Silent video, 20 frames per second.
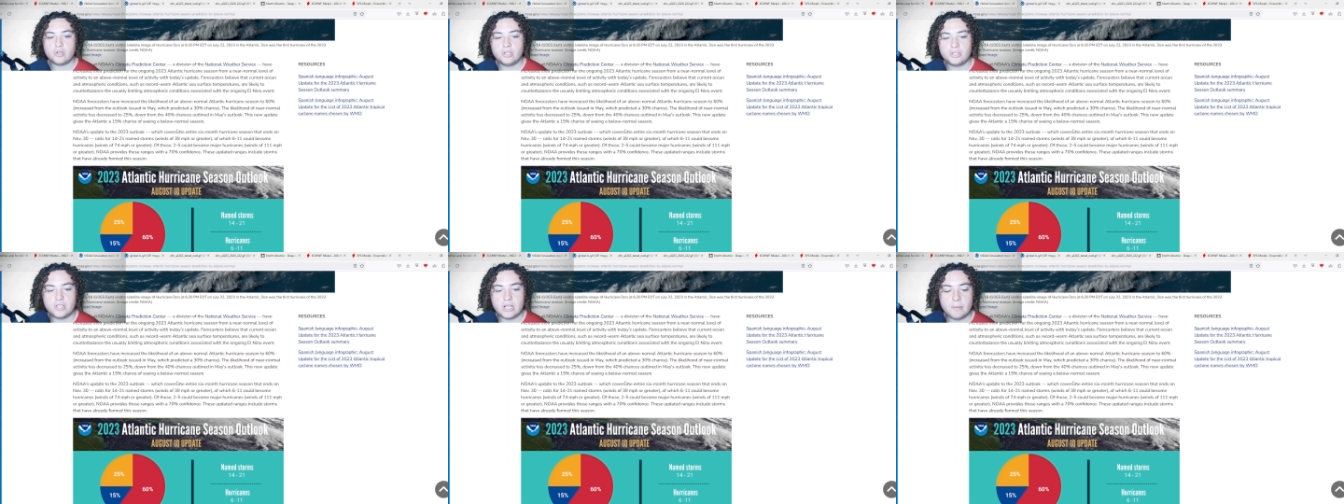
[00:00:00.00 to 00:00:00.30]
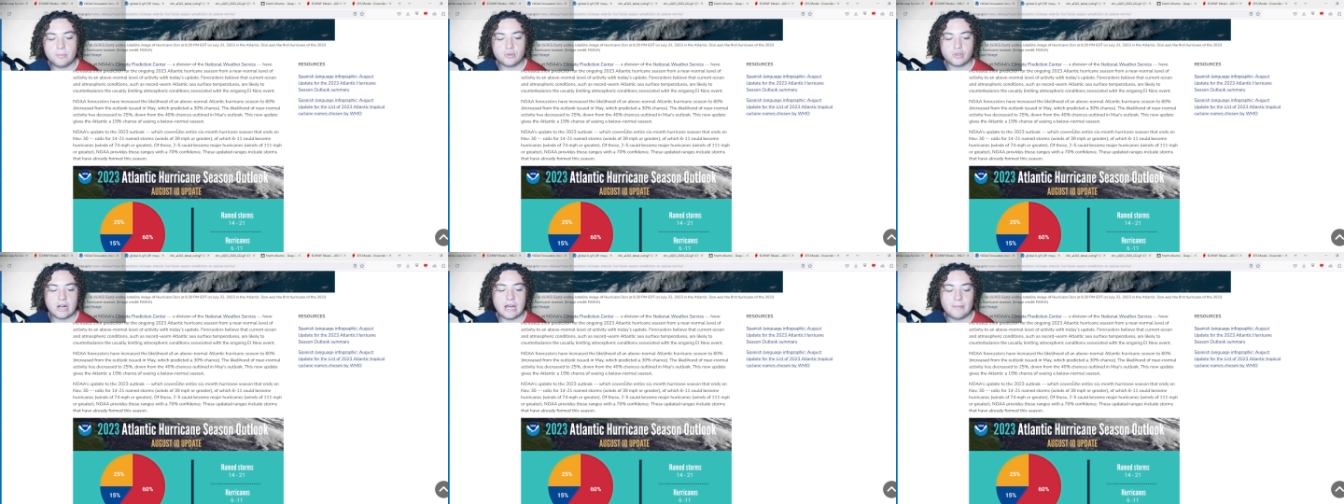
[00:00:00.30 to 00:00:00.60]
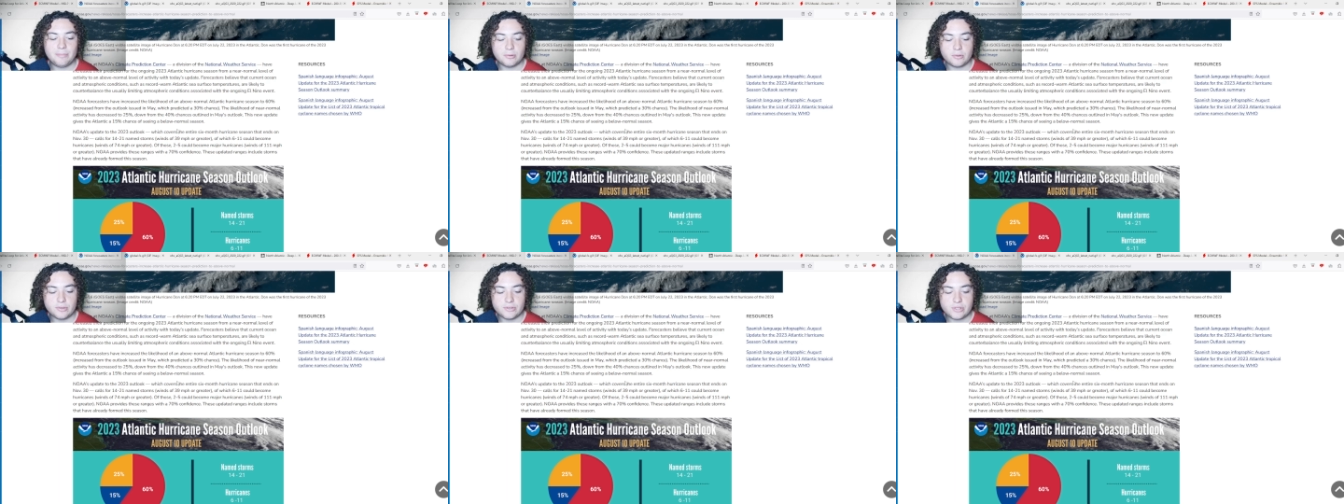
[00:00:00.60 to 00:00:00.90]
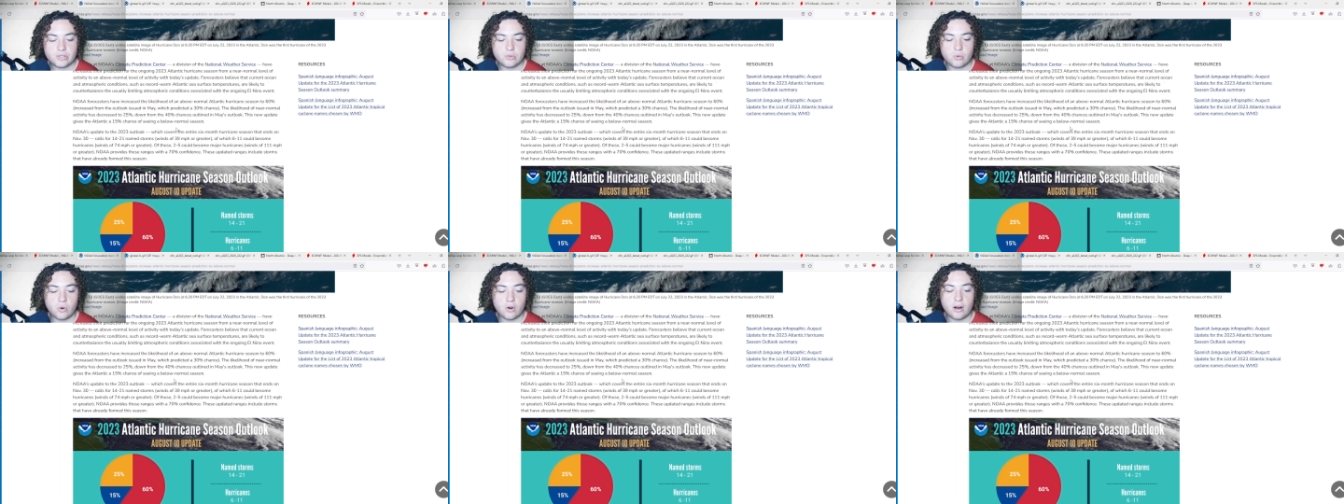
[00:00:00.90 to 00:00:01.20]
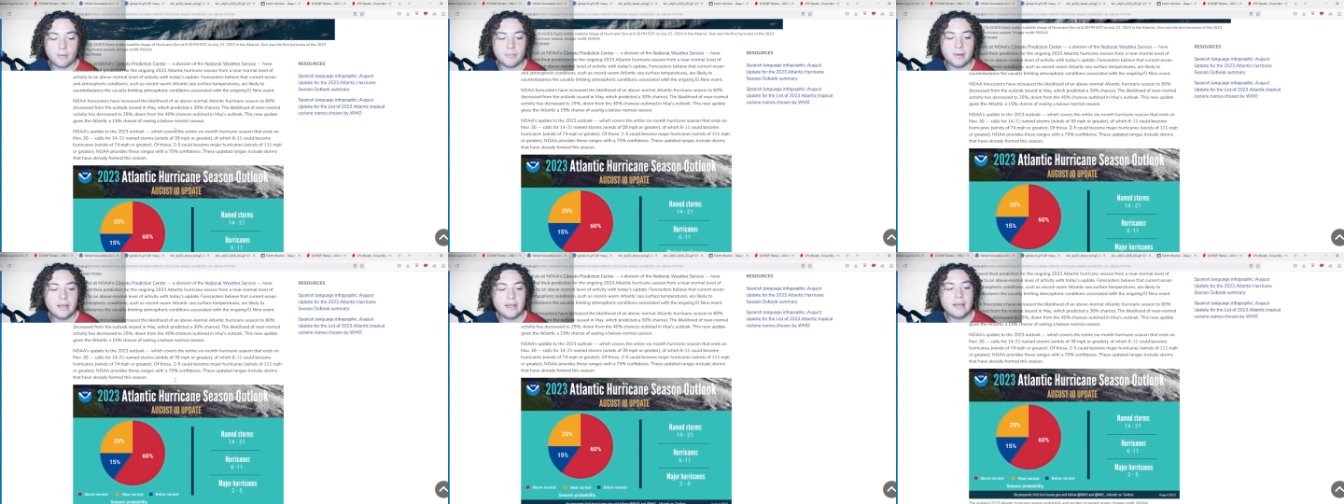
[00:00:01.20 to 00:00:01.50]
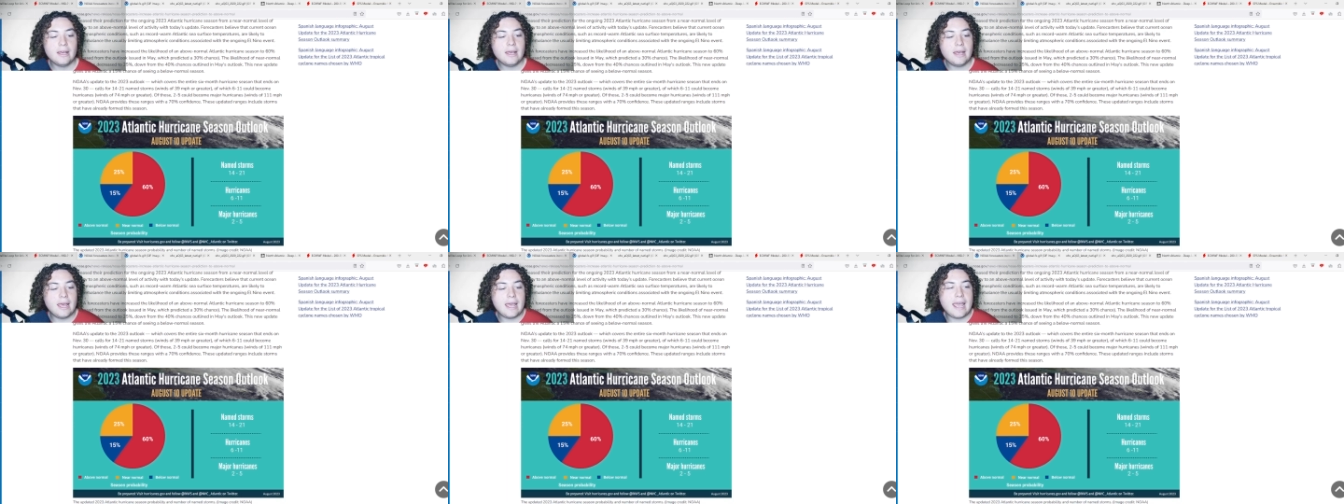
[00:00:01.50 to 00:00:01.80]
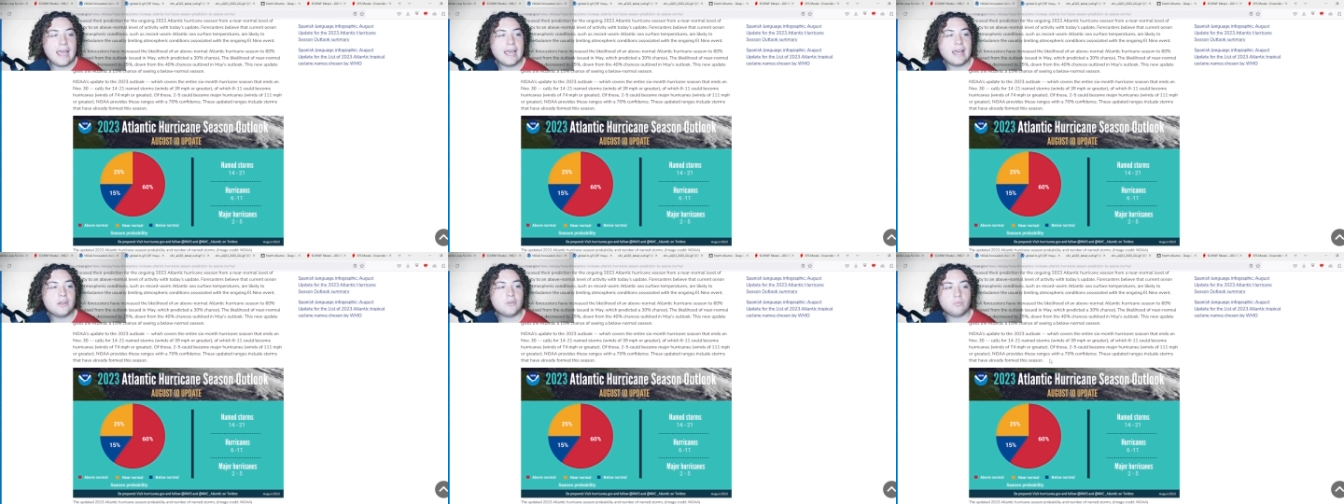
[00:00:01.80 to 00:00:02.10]
subtropical storm.
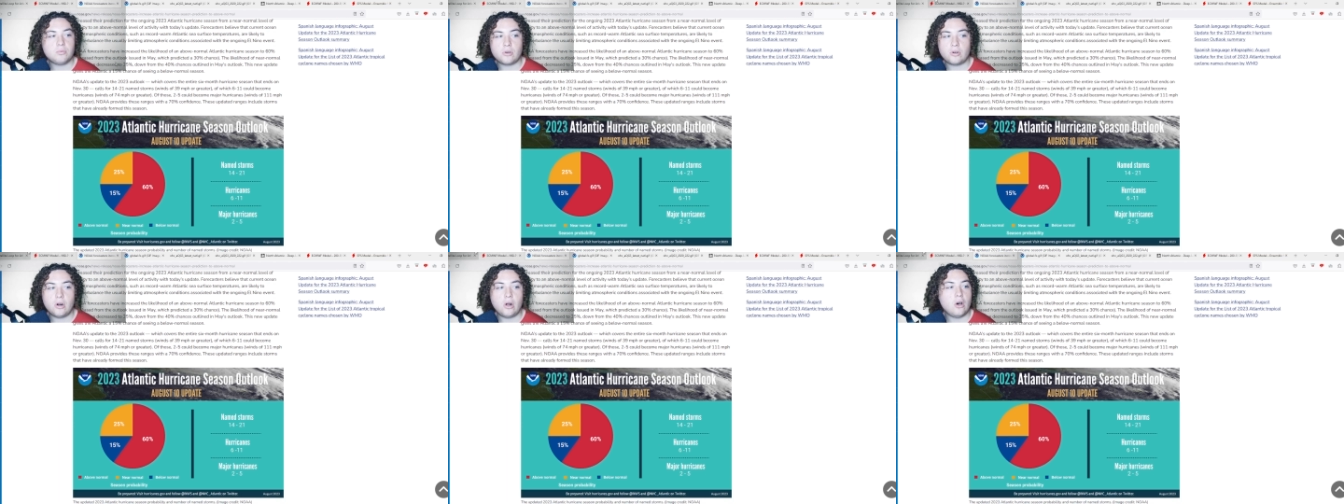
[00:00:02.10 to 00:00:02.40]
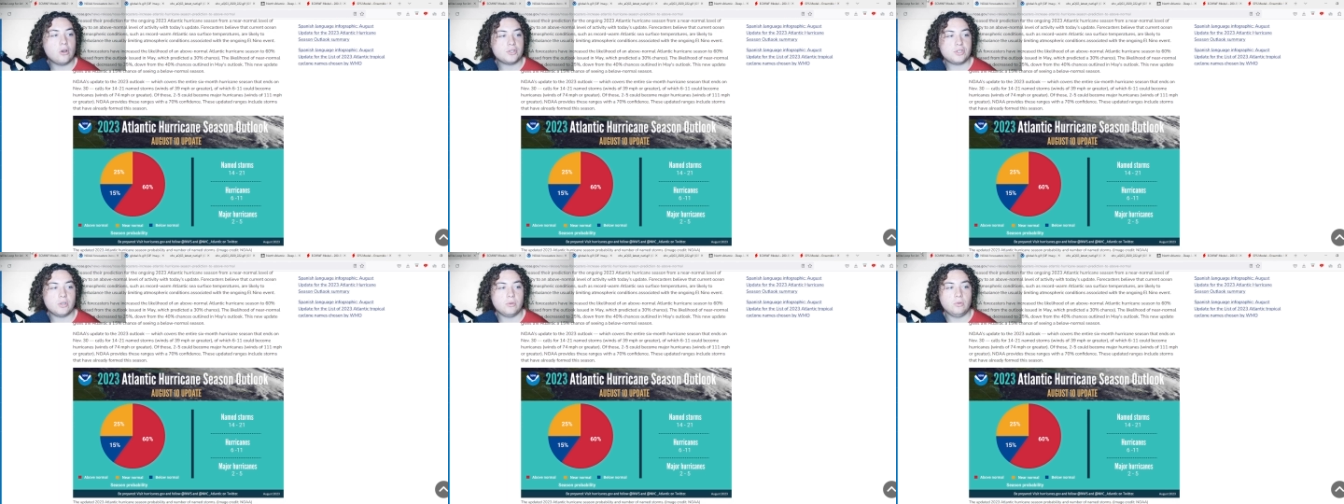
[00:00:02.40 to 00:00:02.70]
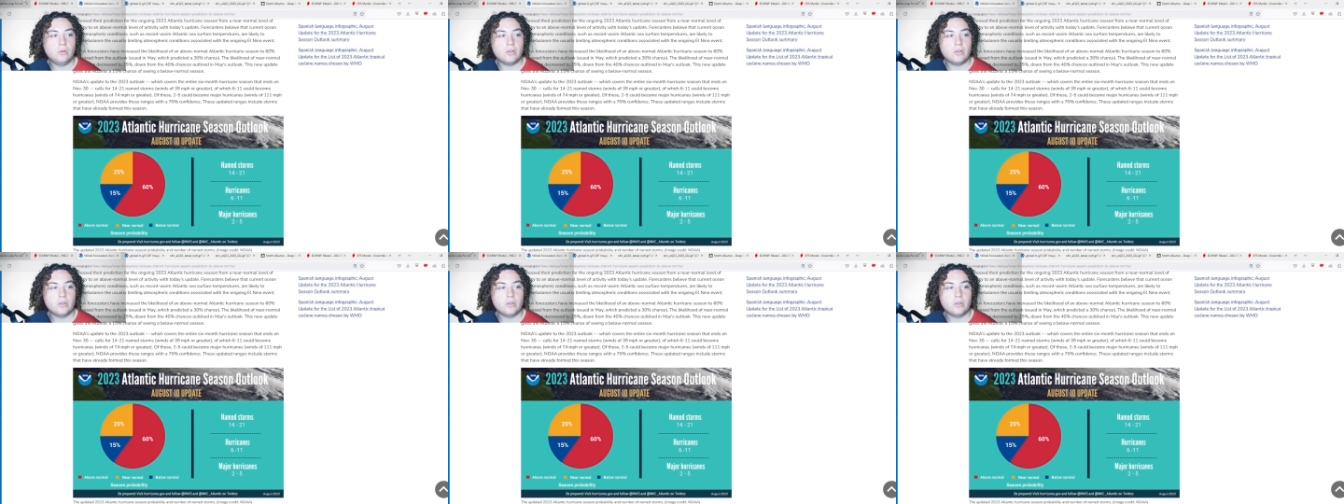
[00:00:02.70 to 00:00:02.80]
And we're also